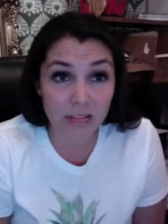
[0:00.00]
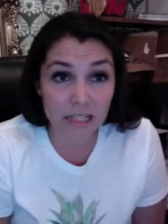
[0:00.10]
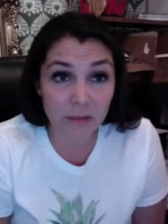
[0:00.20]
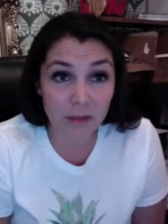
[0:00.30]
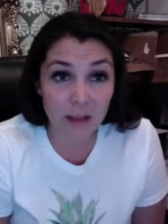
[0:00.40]

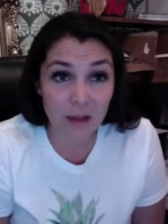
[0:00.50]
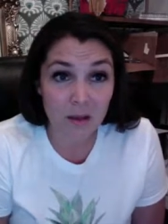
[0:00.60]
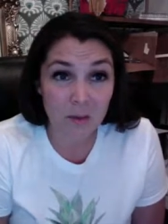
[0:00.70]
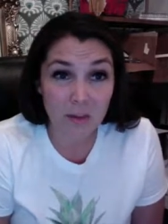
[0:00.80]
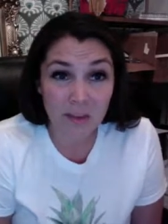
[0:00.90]
Facebook,
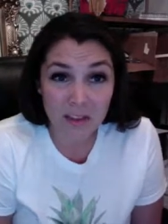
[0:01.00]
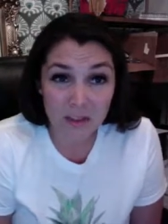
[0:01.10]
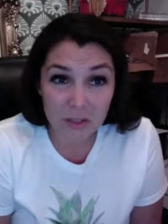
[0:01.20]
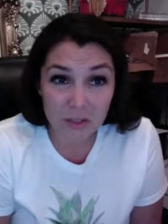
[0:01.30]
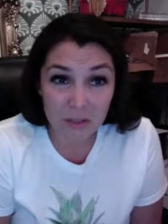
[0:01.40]
what about the
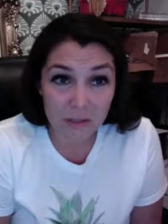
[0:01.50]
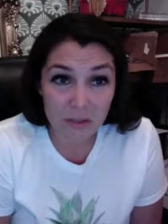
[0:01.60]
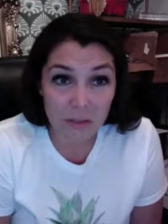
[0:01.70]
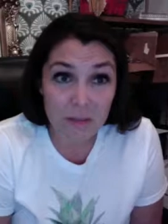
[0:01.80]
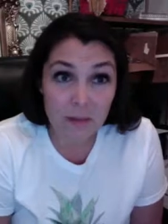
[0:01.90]
other 250
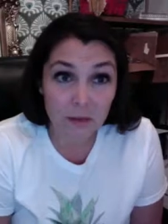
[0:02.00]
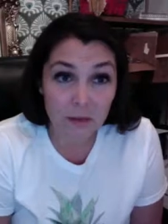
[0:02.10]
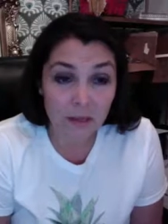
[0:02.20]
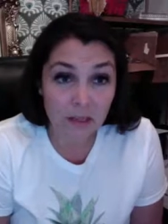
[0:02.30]
people?